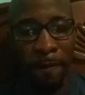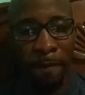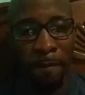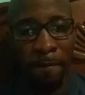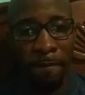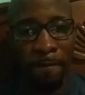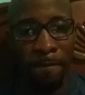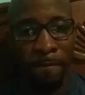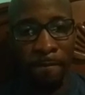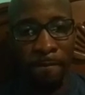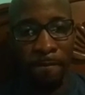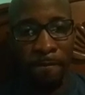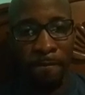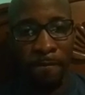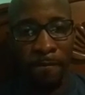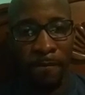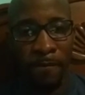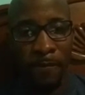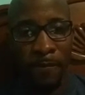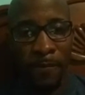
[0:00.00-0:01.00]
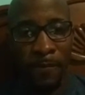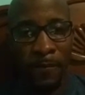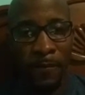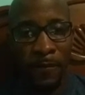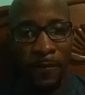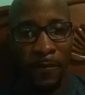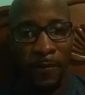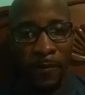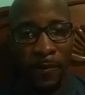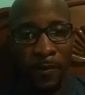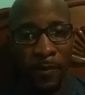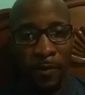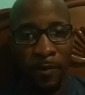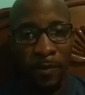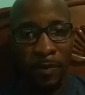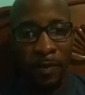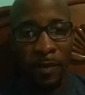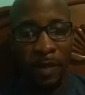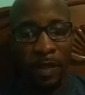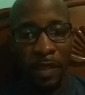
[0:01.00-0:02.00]

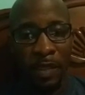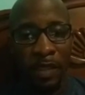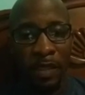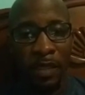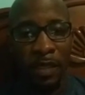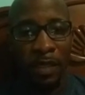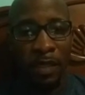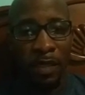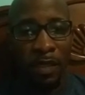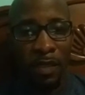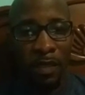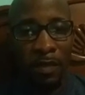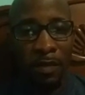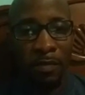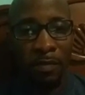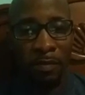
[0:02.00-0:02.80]
No one is speaking in this clip.